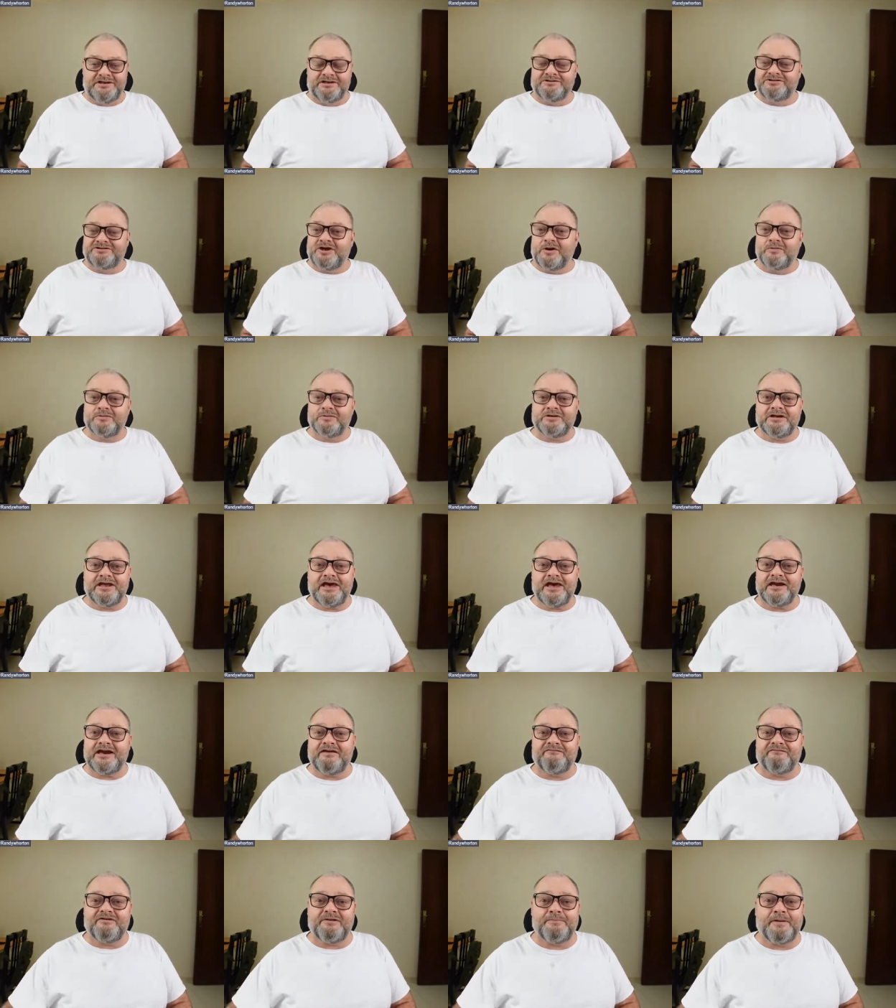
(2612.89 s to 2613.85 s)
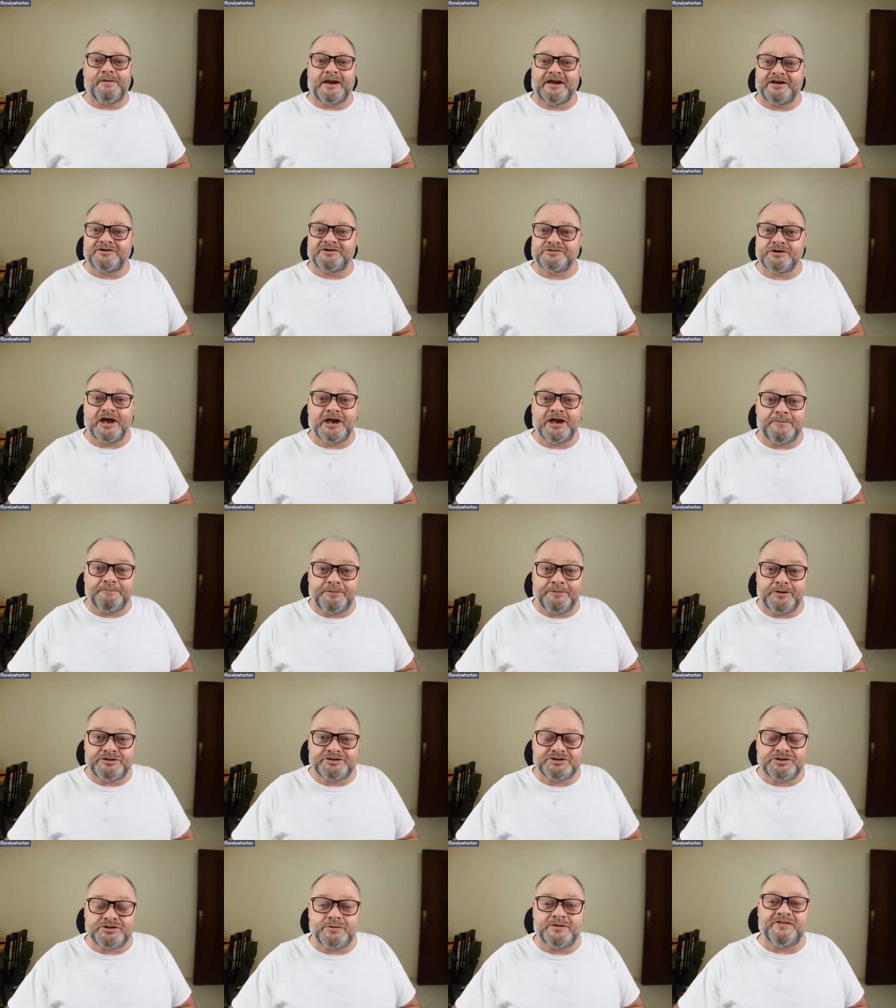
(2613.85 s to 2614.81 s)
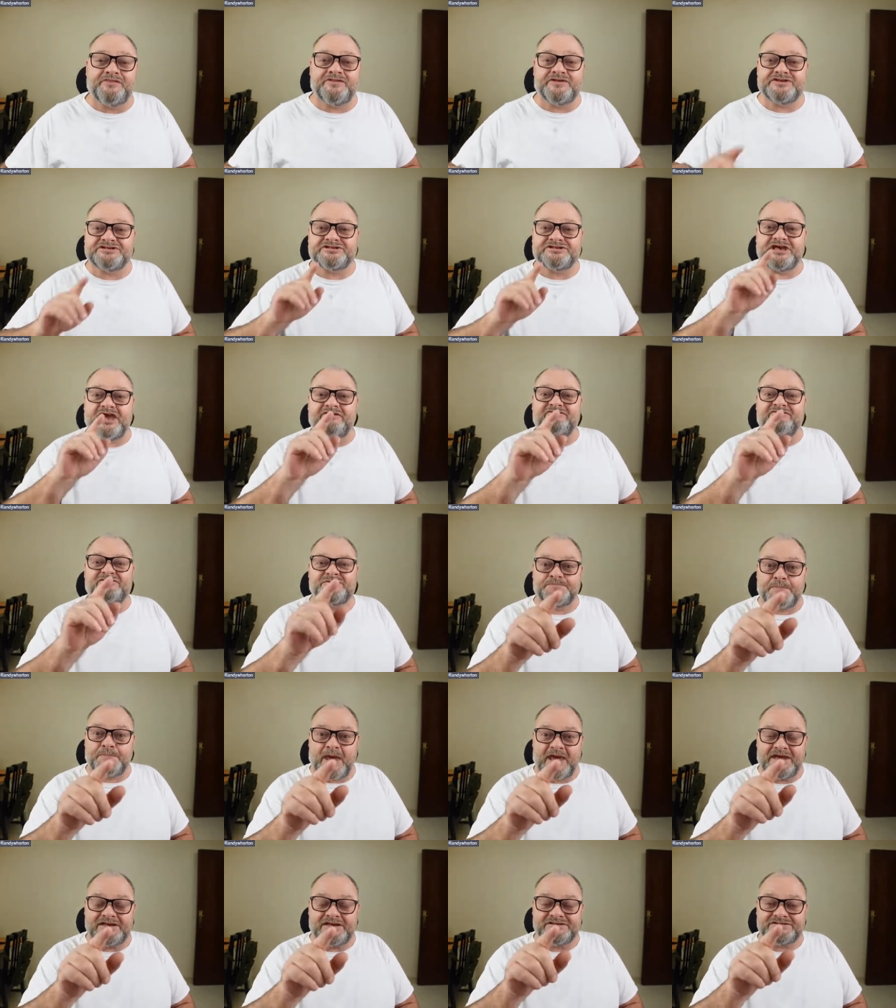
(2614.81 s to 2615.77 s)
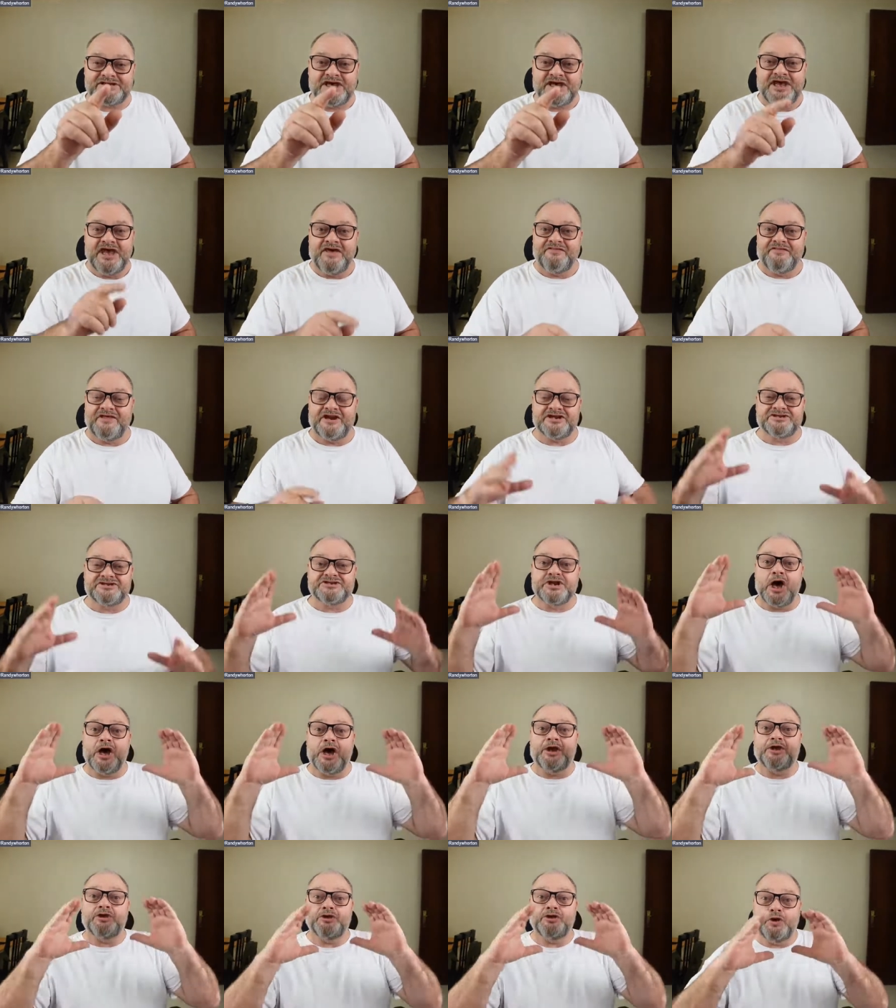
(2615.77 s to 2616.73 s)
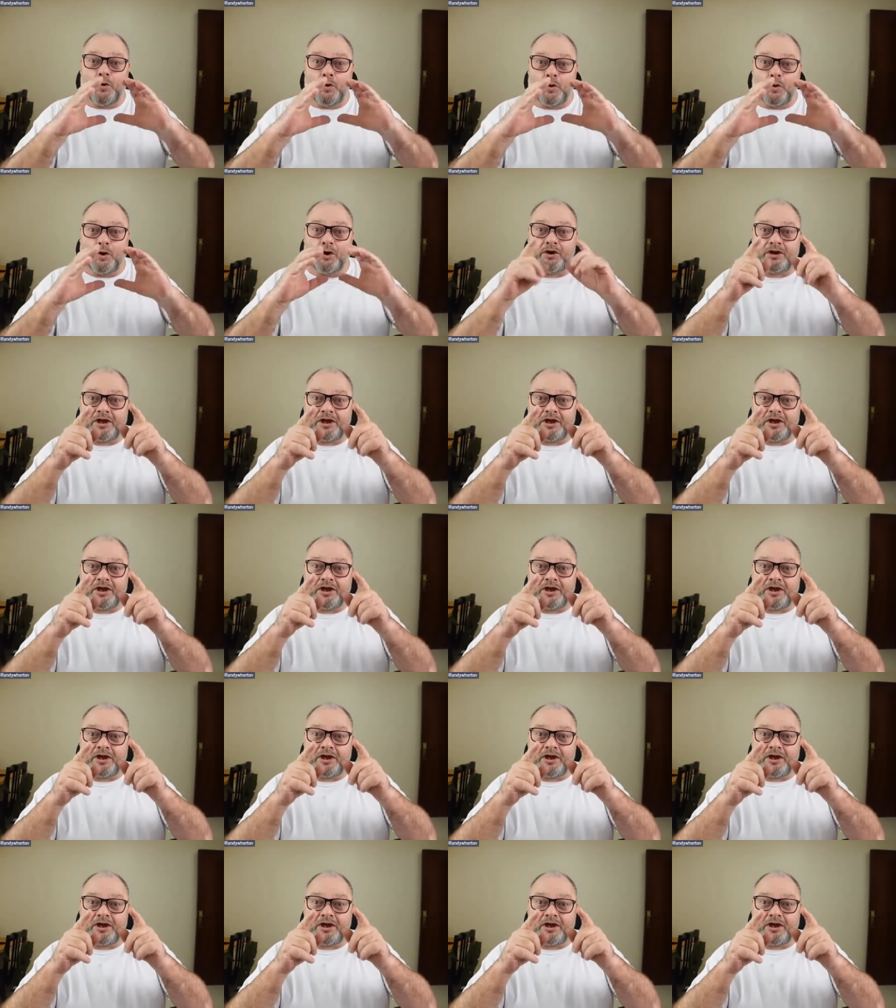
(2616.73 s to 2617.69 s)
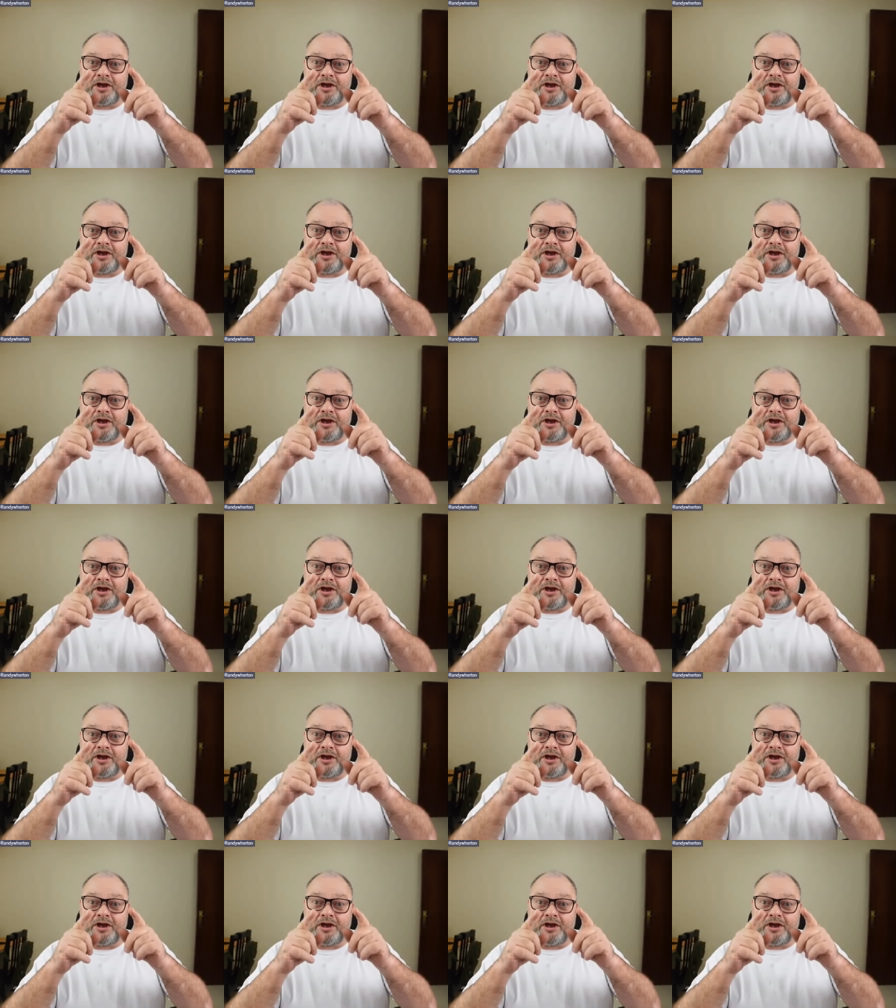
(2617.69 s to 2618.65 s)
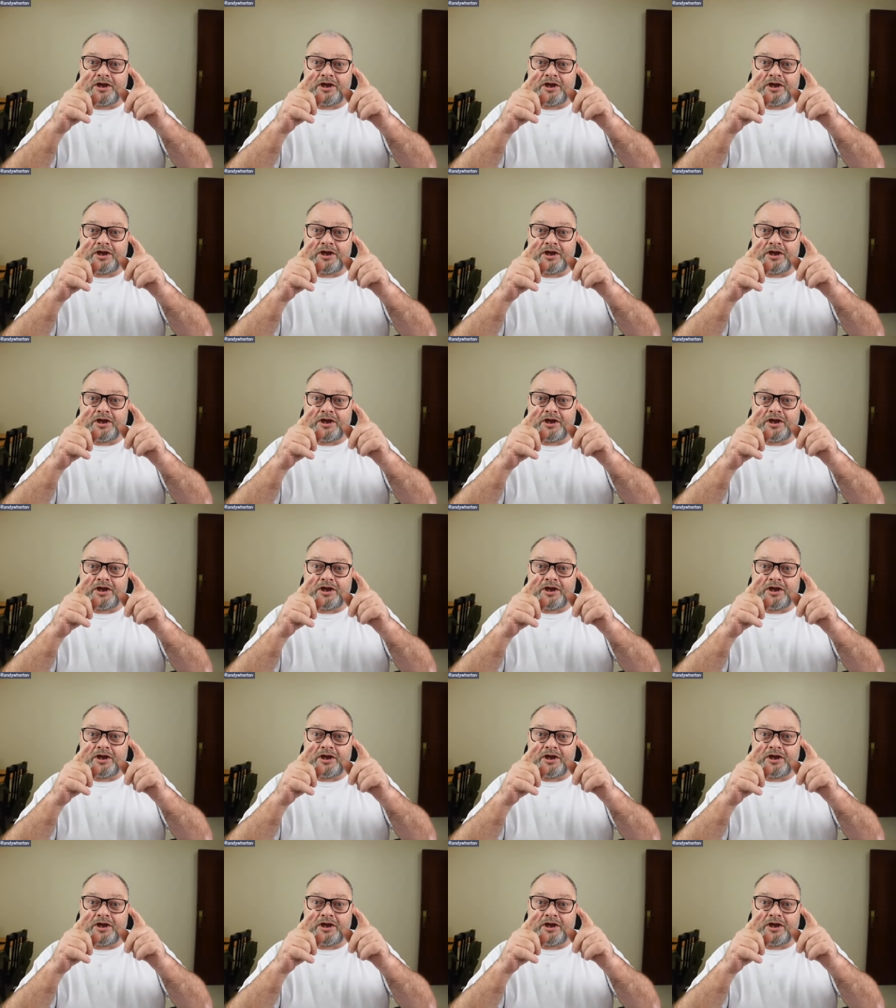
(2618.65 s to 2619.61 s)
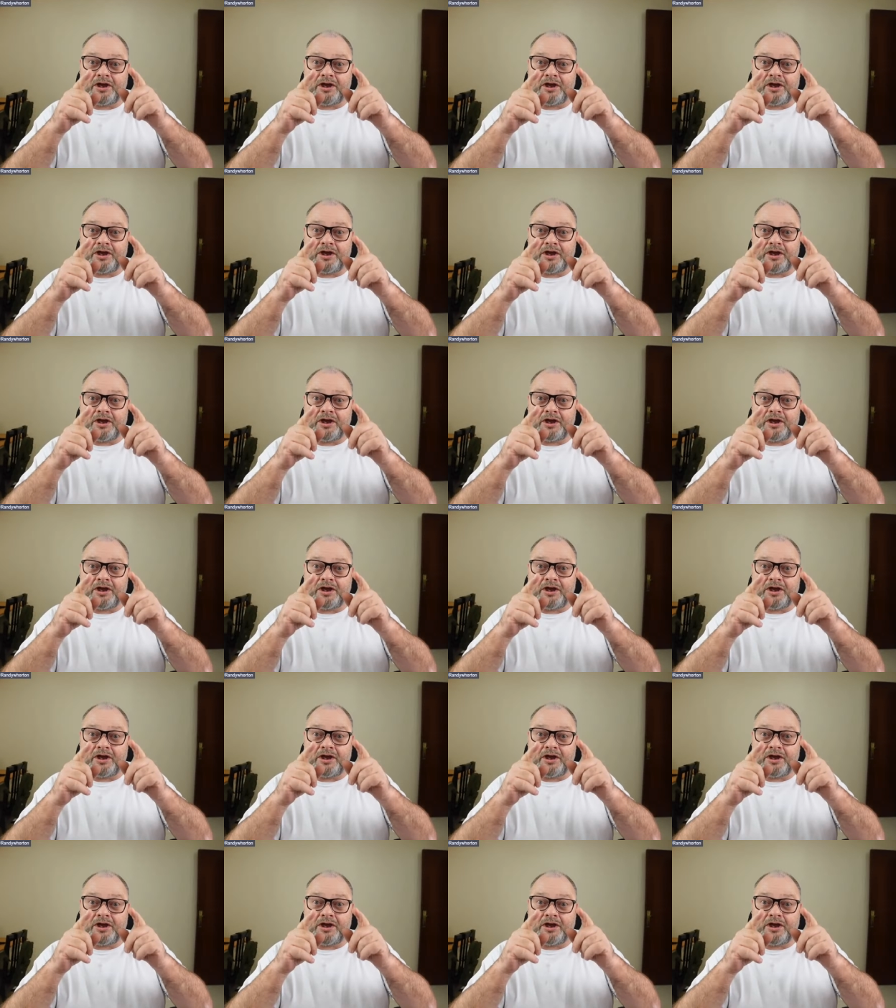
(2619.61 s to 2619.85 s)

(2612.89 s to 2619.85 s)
Don't let everybody try to put you in the safe space that is not your comfort zone. Turn off those computers.